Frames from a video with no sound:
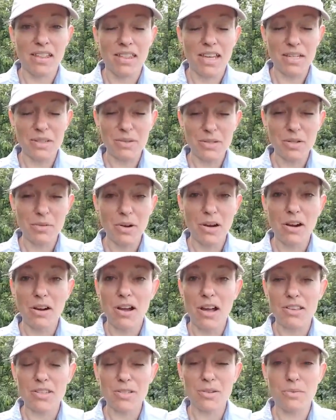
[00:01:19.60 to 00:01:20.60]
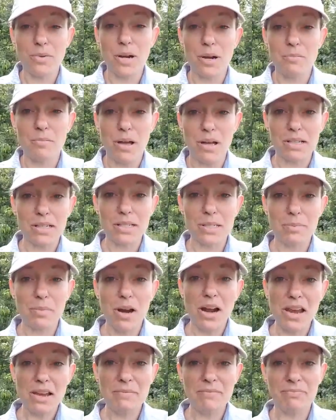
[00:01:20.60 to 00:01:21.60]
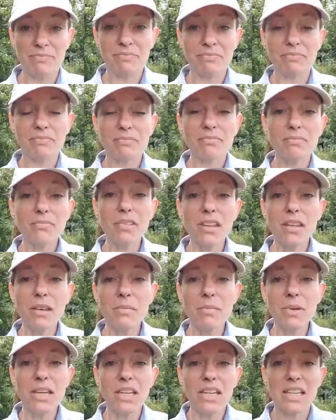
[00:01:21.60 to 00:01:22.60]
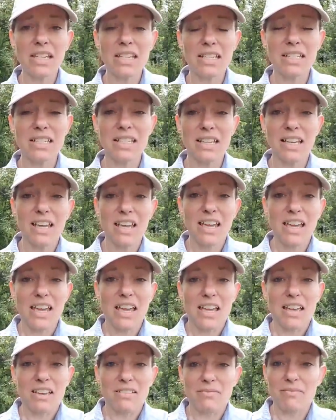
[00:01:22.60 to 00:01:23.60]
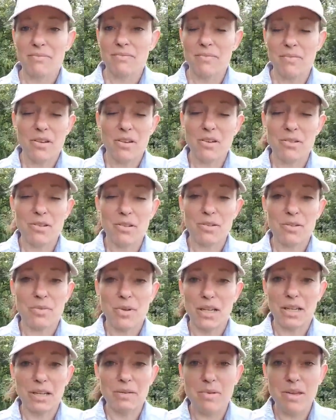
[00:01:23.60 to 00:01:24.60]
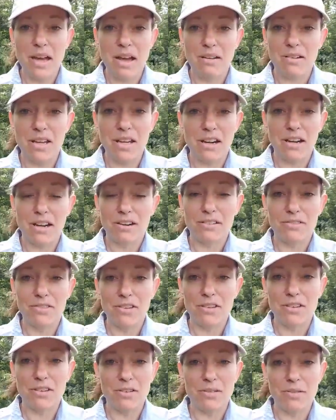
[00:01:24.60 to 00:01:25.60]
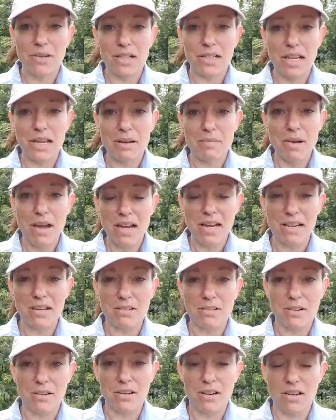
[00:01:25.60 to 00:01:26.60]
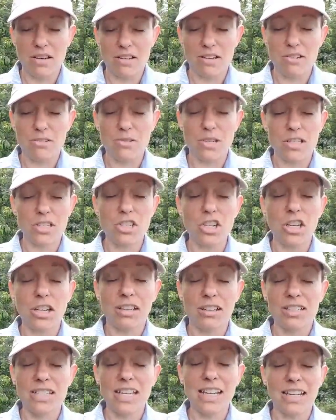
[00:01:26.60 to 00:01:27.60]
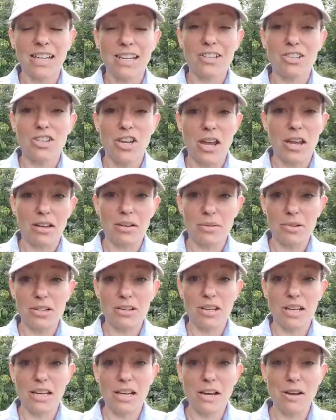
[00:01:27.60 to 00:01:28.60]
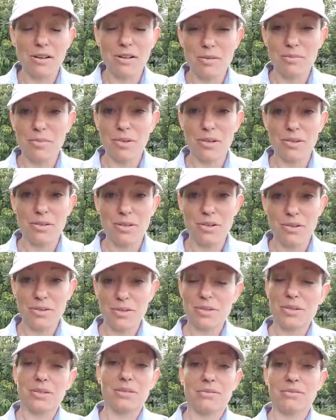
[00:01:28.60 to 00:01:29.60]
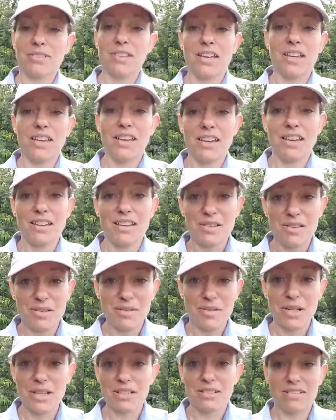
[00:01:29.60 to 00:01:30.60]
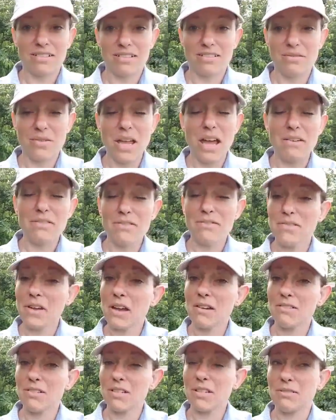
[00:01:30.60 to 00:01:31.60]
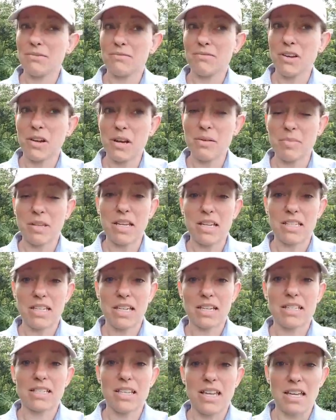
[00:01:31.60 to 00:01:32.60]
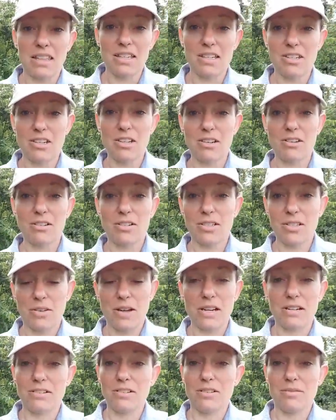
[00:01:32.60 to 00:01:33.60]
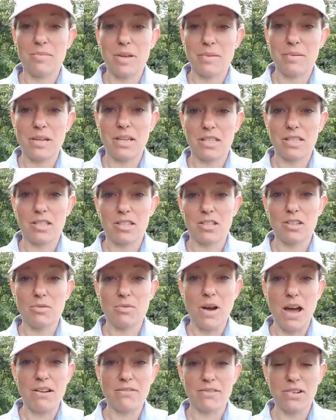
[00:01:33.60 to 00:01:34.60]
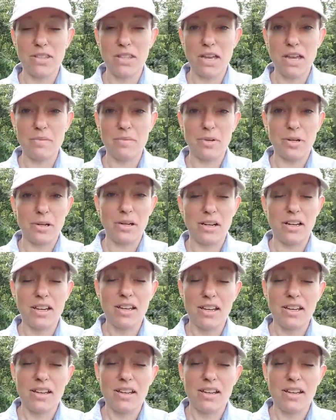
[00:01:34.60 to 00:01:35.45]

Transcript: that's what to wear. Also wear bug spray, because who knows what could be out here. If you don't want to get a bite and do a tick check when you get home. Who knows, what. We haven't found very many ticks yet this year, so I don't know, maybe it's too wet for them, or